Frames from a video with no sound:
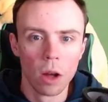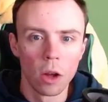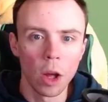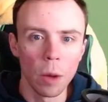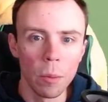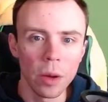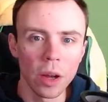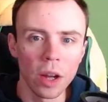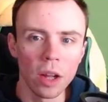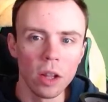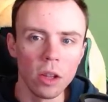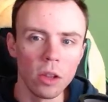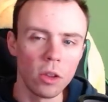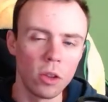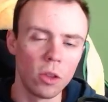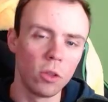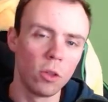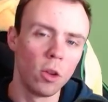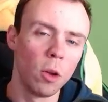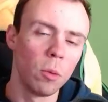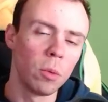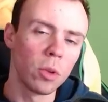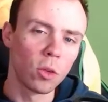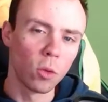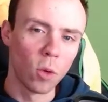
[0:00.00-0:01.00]
Coming at
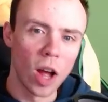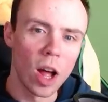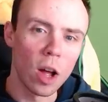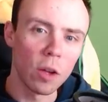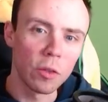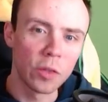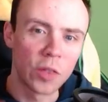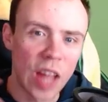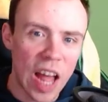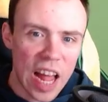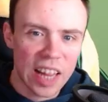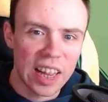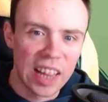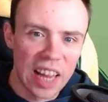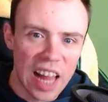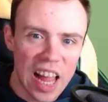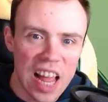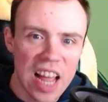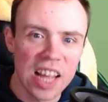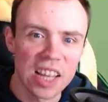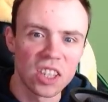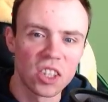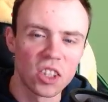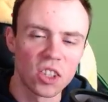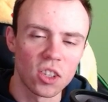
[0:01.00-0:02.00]
number 12, dead
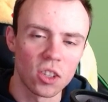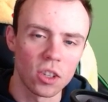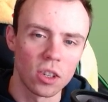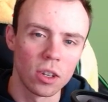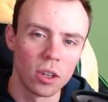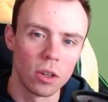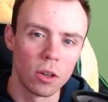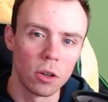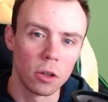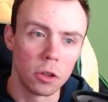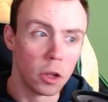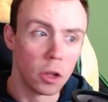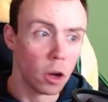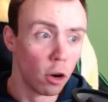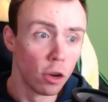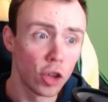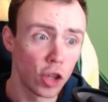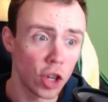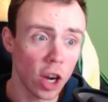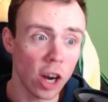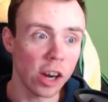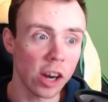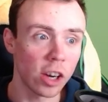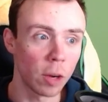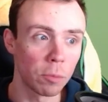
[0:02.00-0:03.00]
last, no
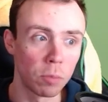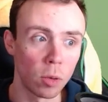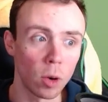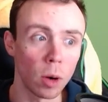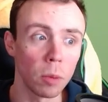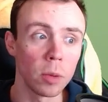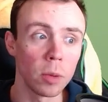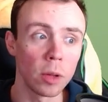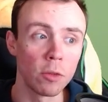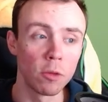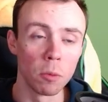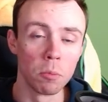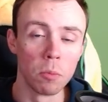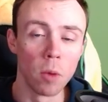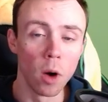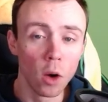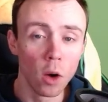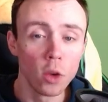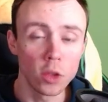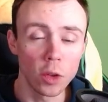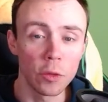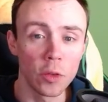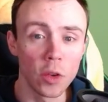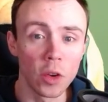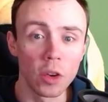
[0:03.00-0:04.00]
shocker probably for
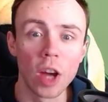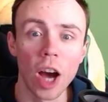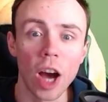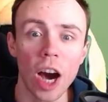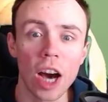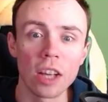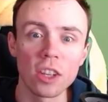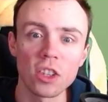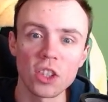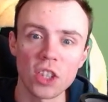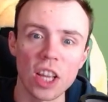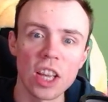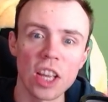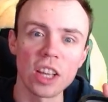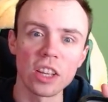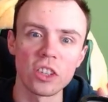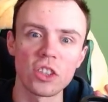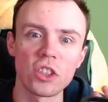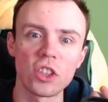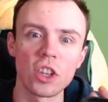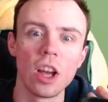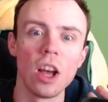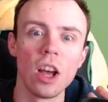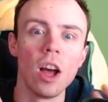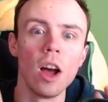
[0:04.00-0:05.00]
most of you guys,
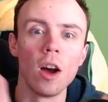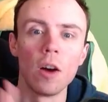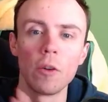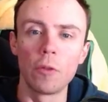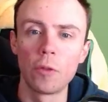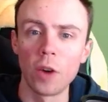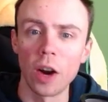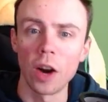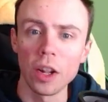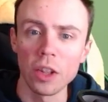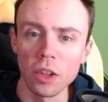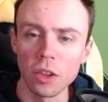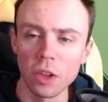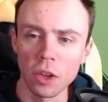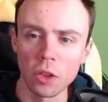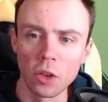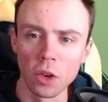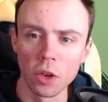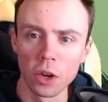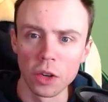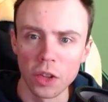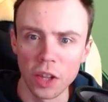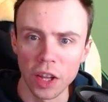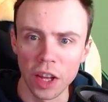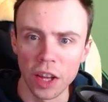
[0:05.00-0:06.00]
is Friday the
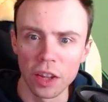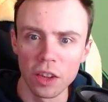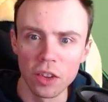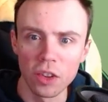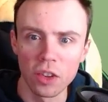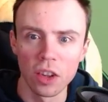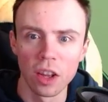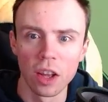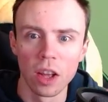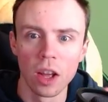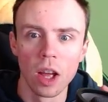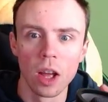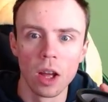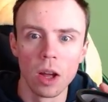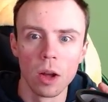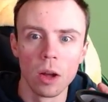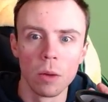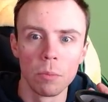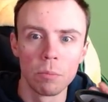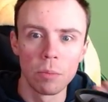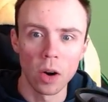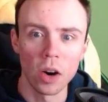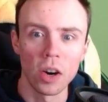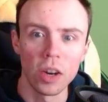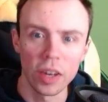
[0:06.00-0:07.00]
13th.
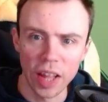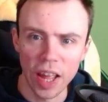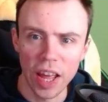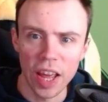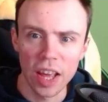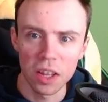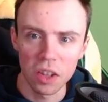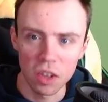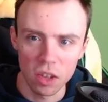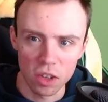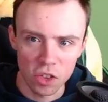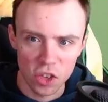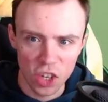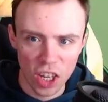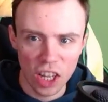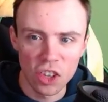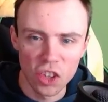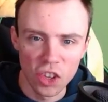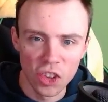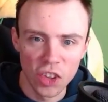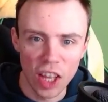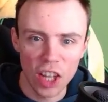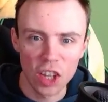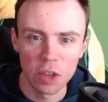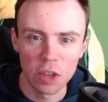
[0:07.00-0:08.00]
Part 8, Jason Takes